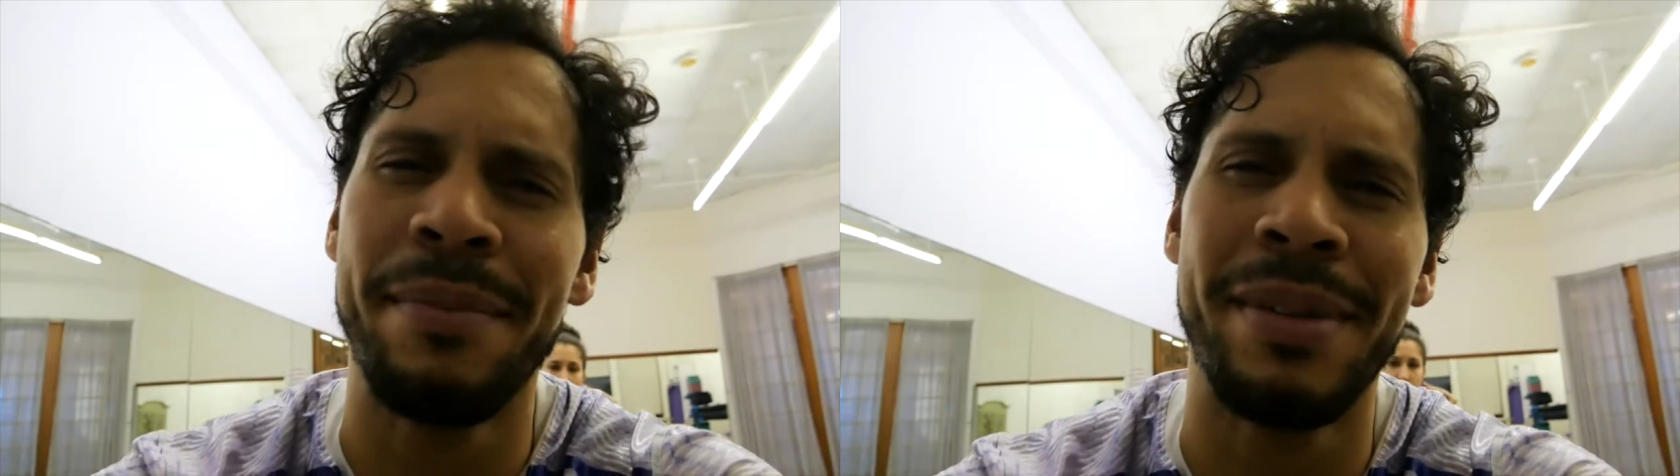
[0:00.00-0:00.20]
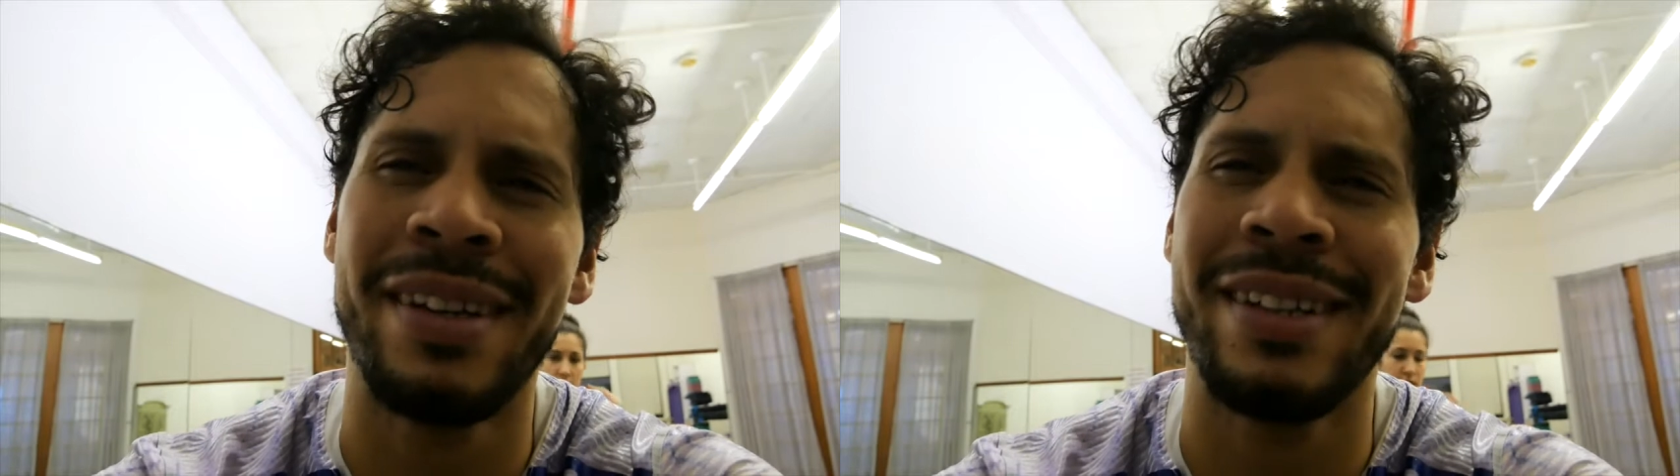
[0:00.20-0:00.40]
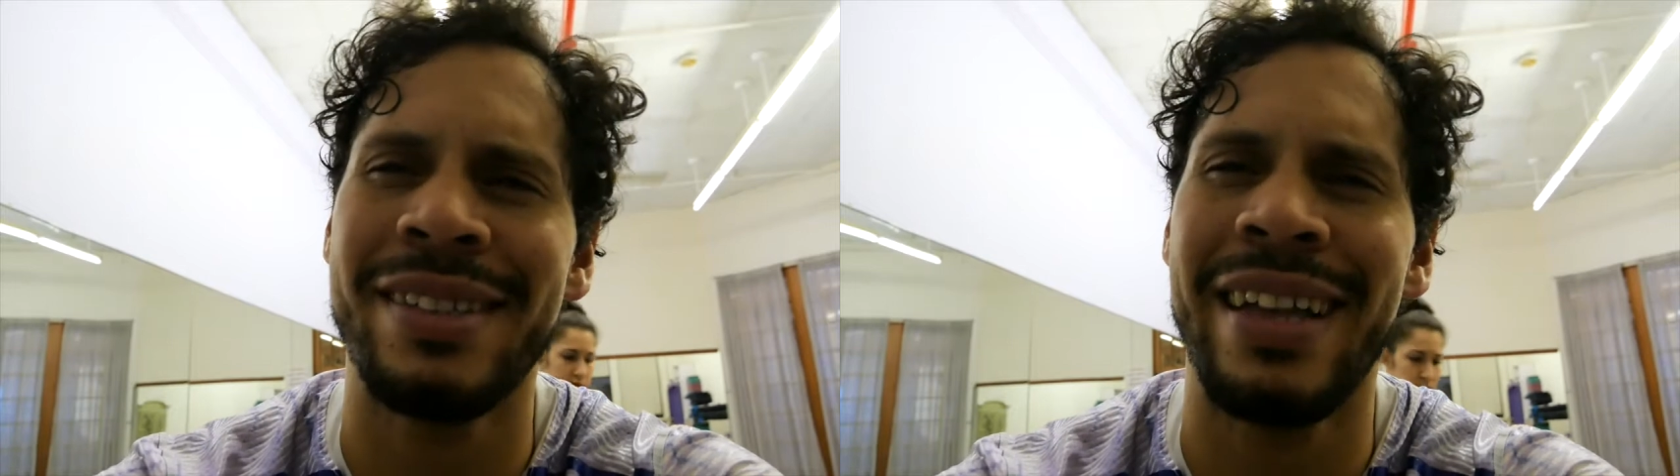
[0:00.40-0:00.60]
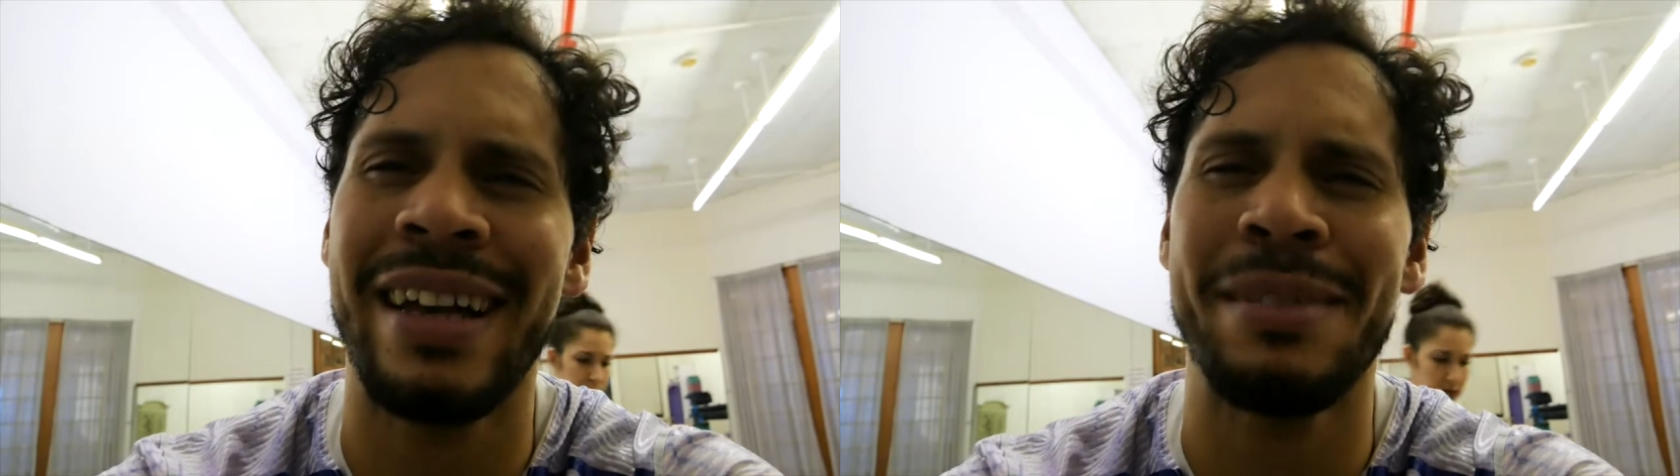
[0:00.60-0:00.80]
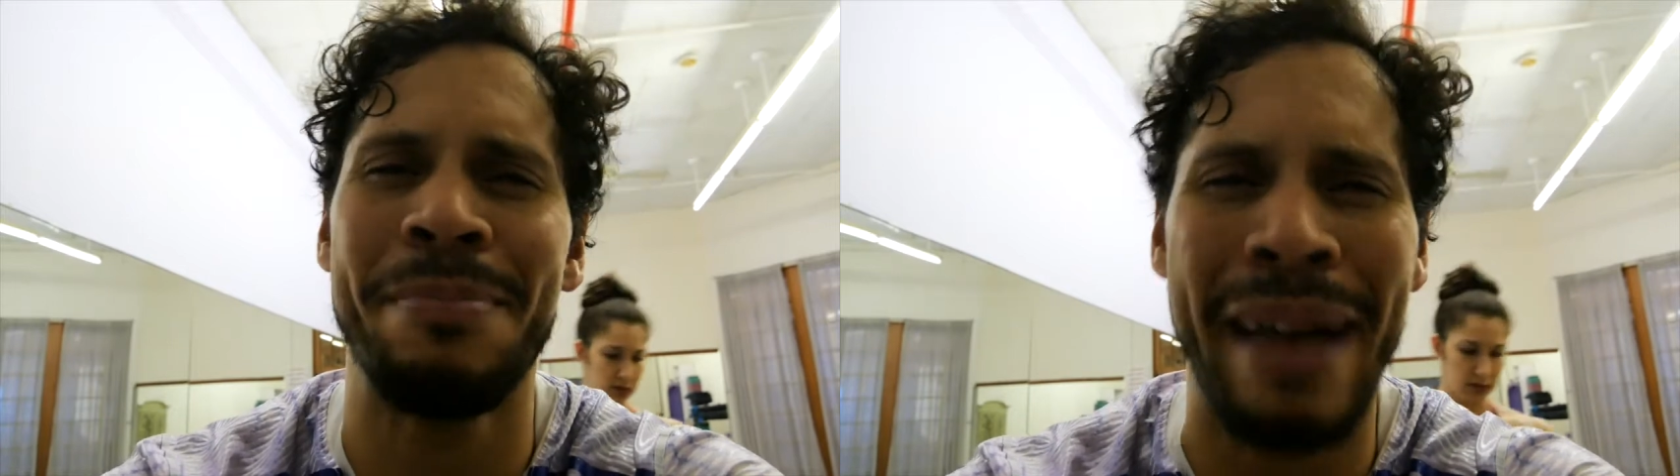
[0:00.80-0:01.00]
Because
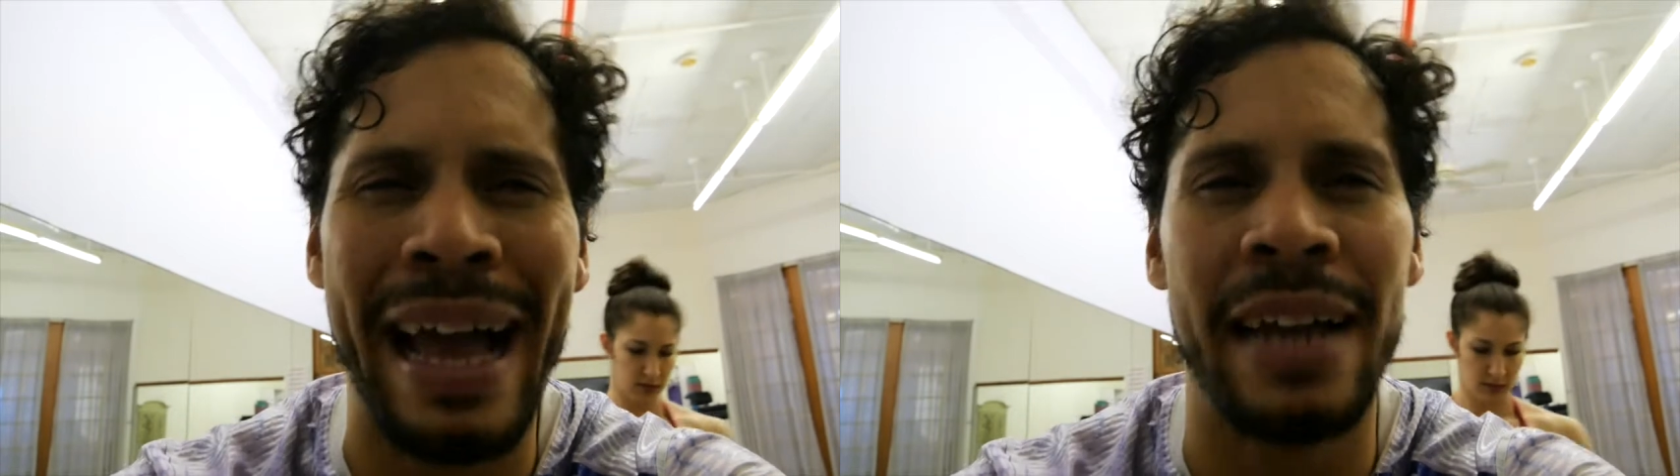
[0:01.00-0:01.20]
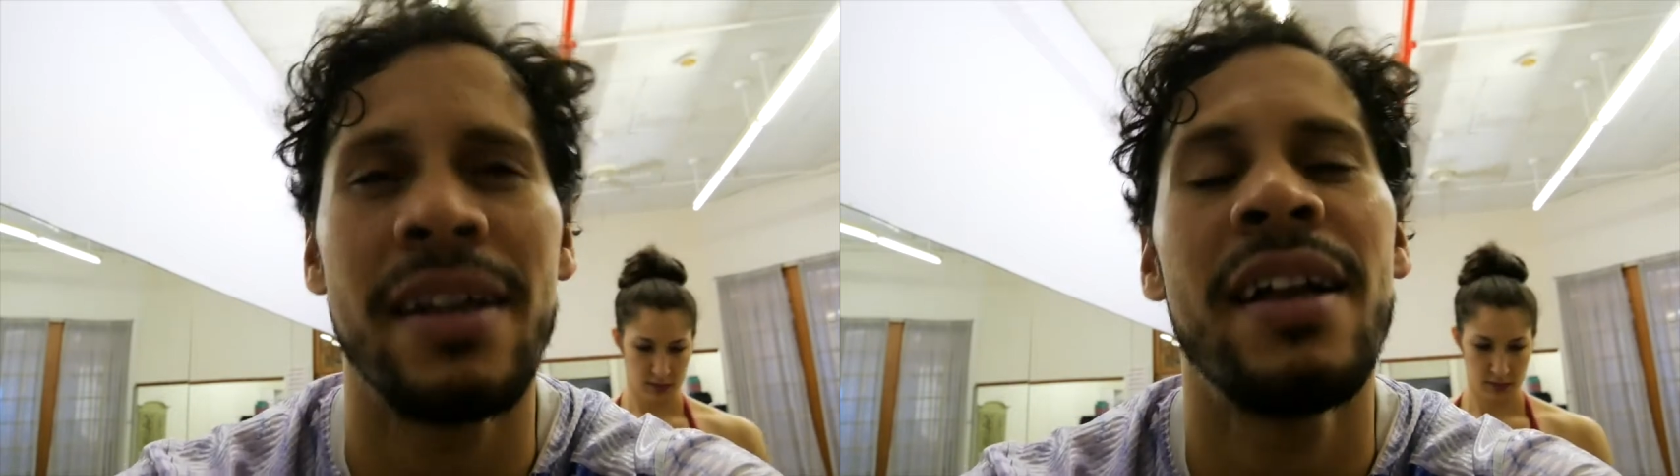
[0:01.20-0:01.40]
that's bad.